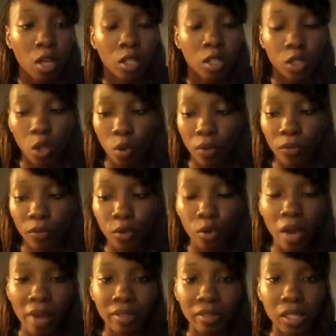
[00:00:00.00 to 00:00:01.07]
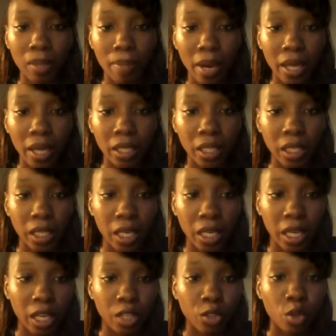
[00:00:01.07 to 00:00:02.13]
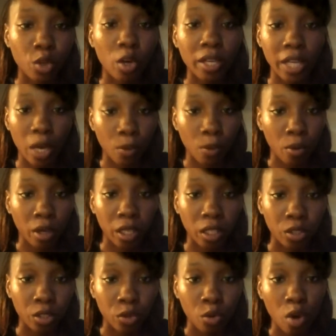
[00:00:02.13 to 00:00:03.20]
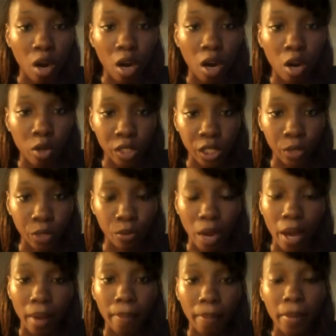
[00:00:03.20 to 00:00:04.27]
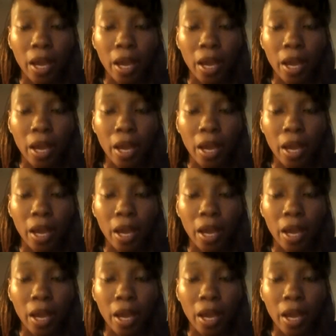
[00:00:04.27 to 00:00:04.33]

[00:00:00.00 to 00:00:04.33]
So if you have somebody in your network and you are OG rep